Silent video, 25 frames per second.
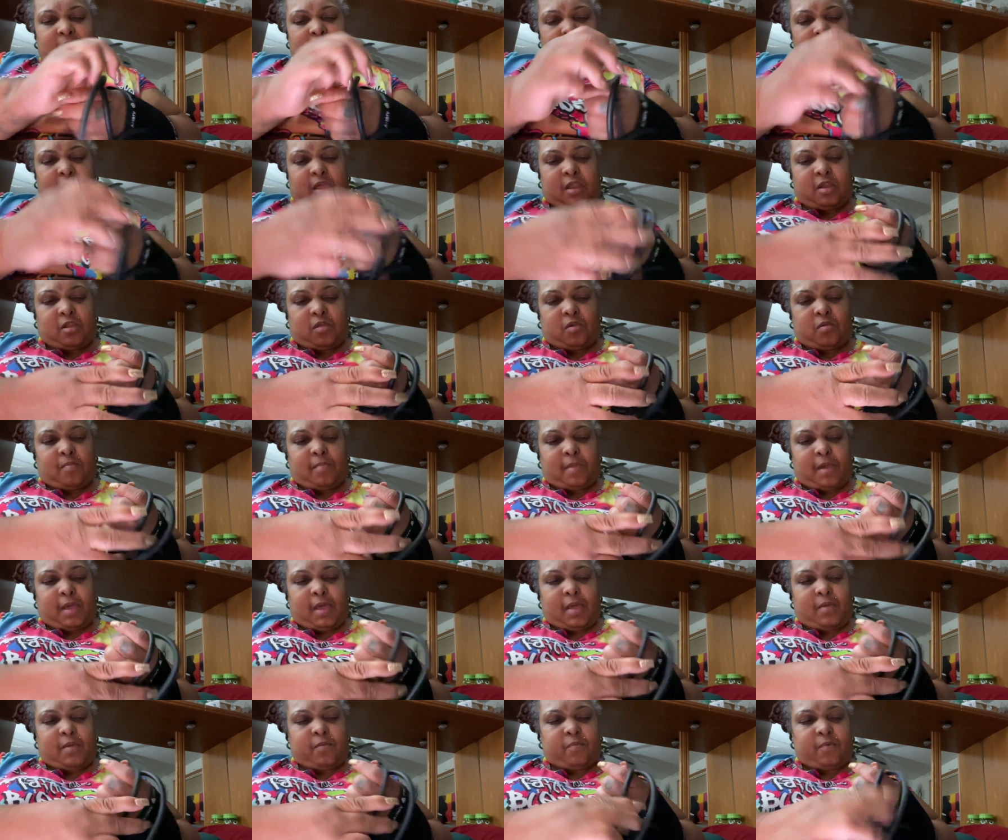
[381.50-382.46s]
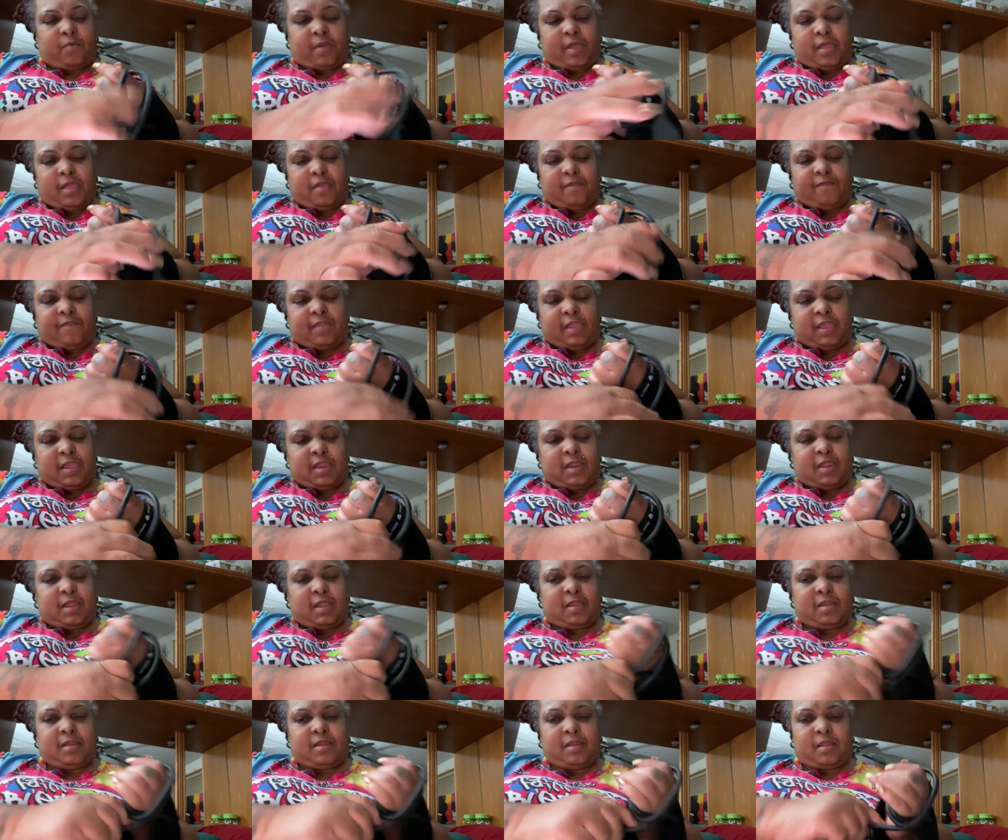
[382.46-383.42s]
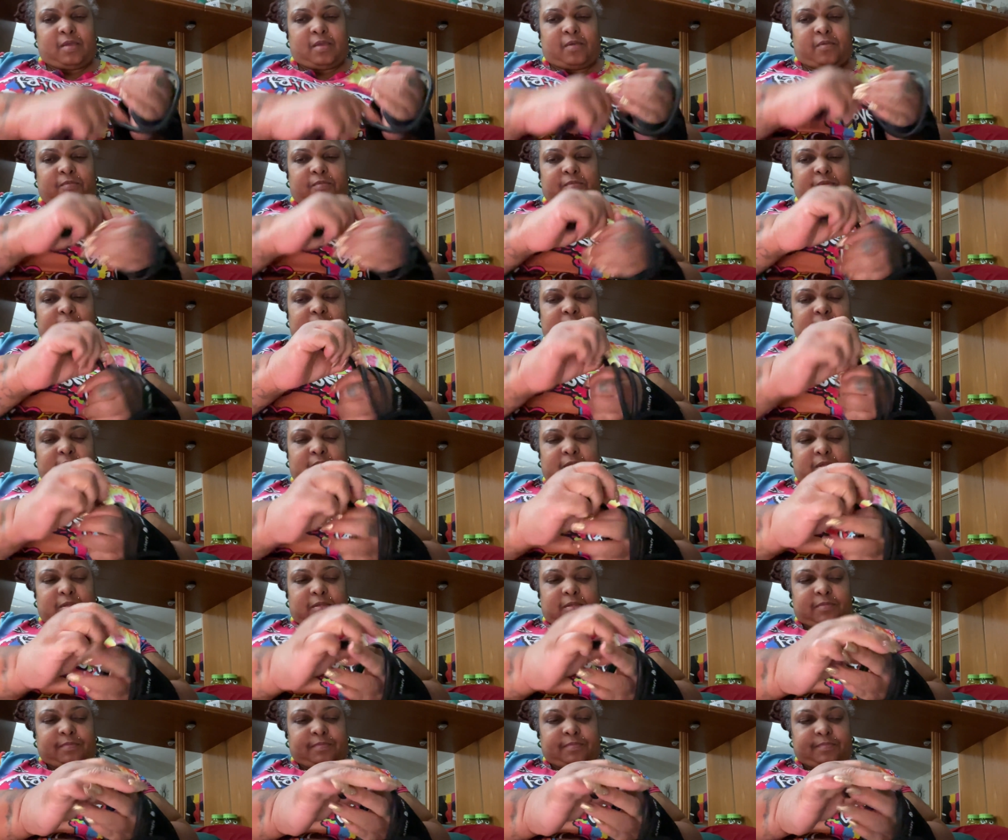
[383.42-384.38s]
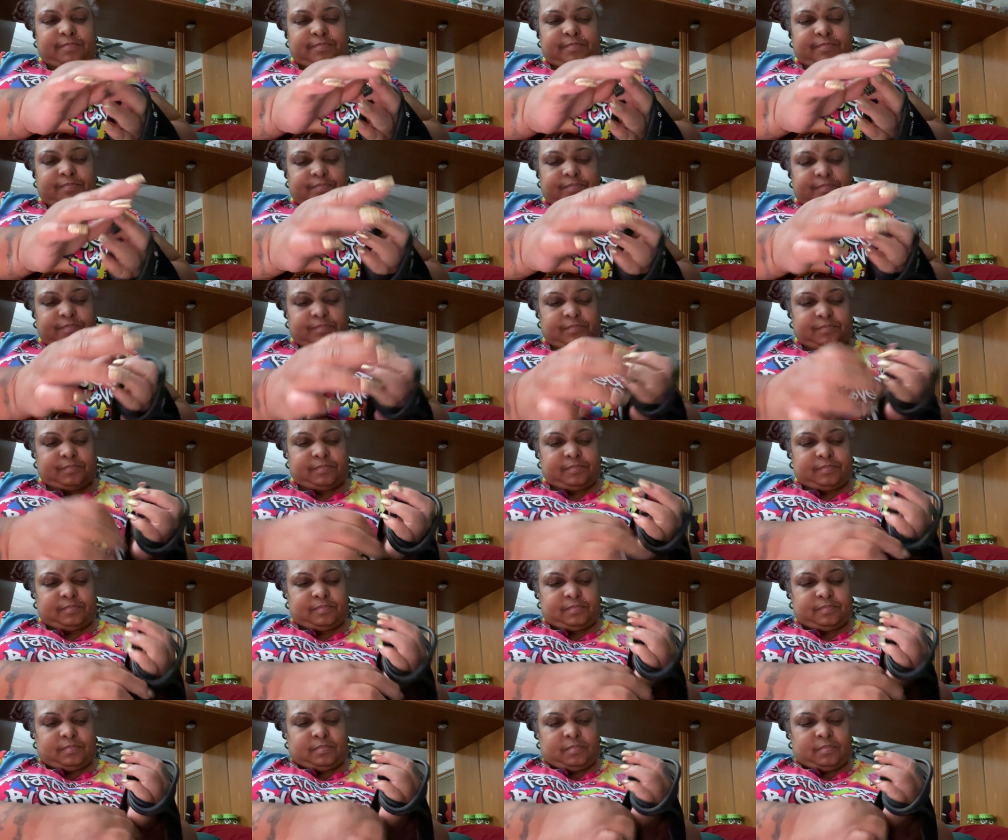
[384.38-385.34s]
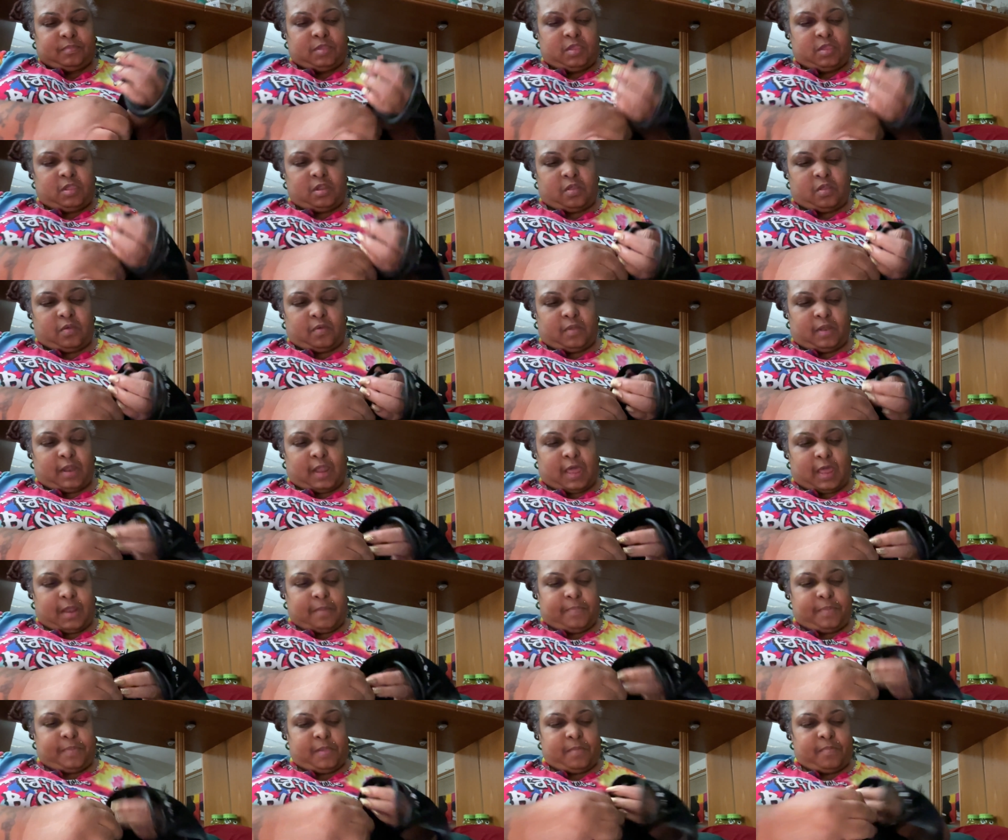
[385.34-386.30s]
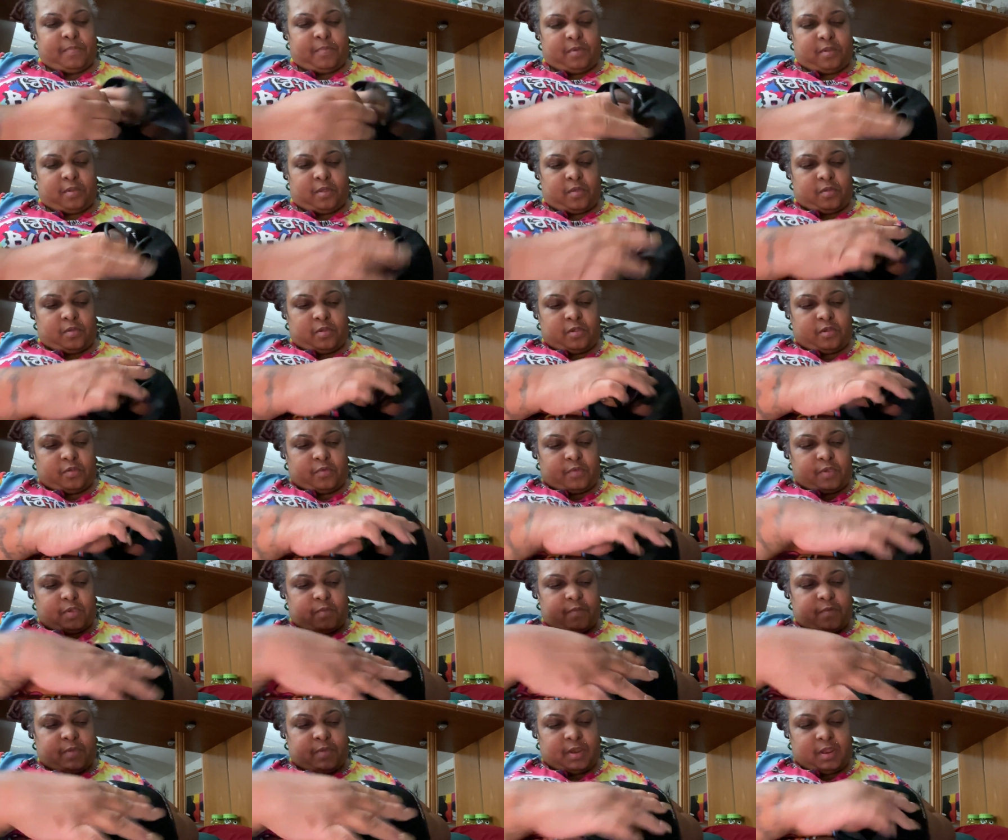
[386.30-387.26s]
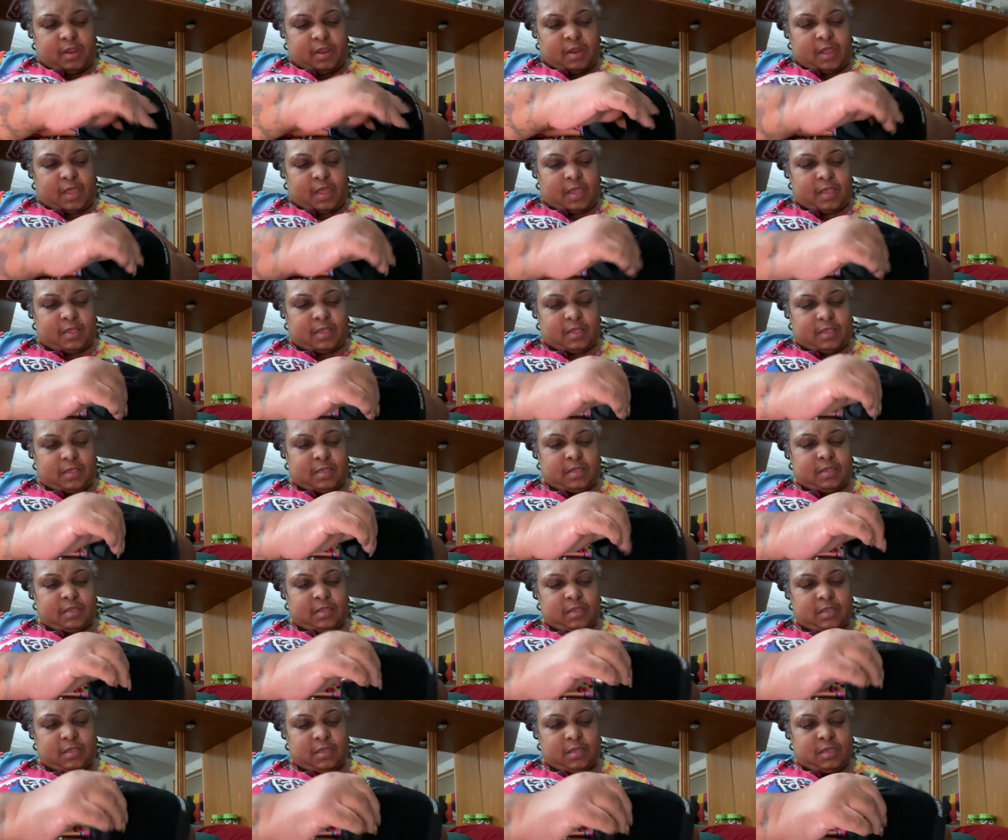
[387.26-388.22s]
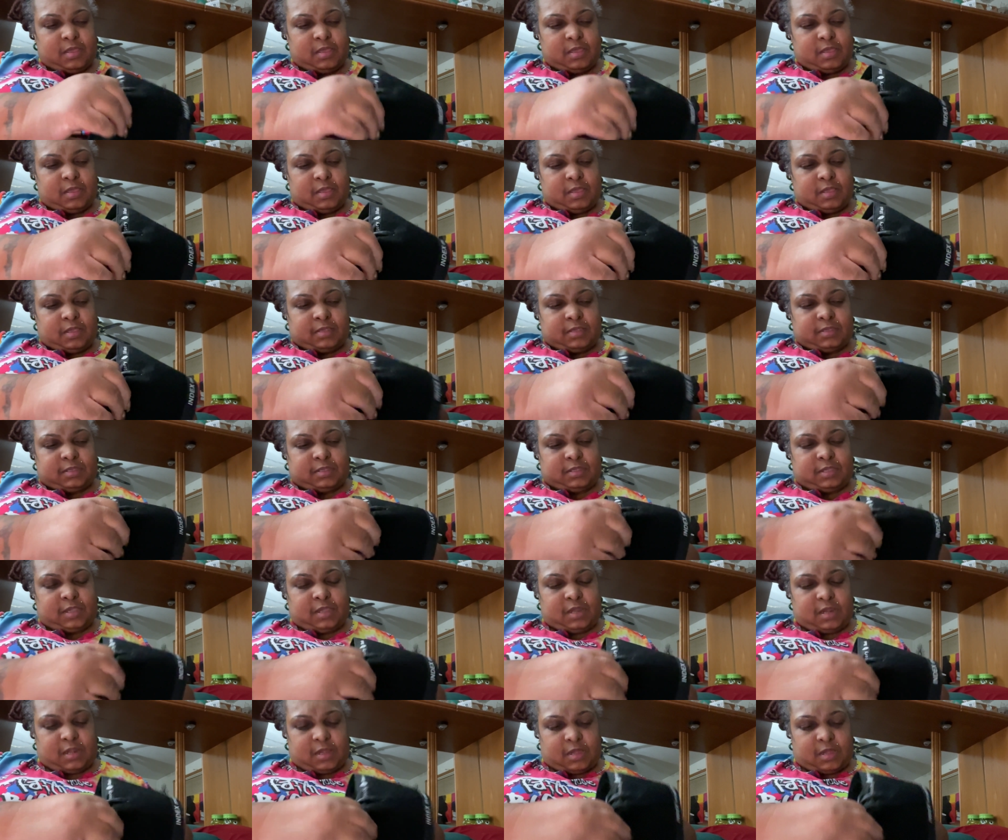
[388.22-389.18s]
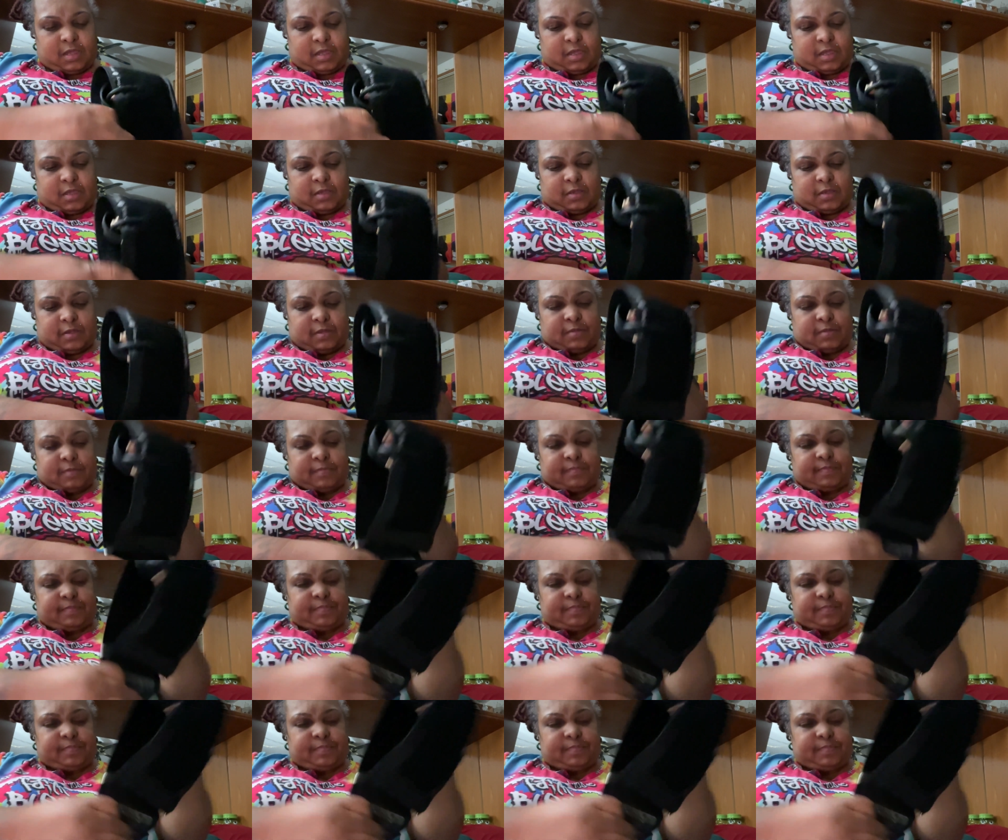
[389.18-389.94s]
I know my way of eating don't, um, you know, a lot of people don't agree with it. I see the uh,